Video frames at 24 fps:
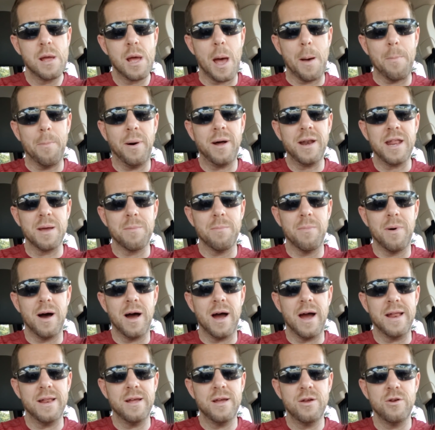a buddy of
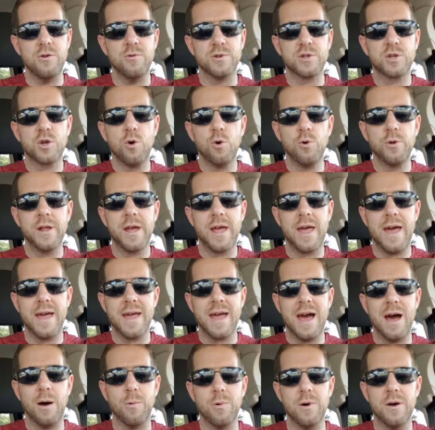mine who's cool to hang
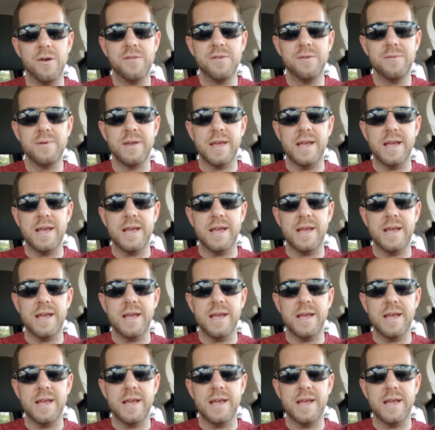out with,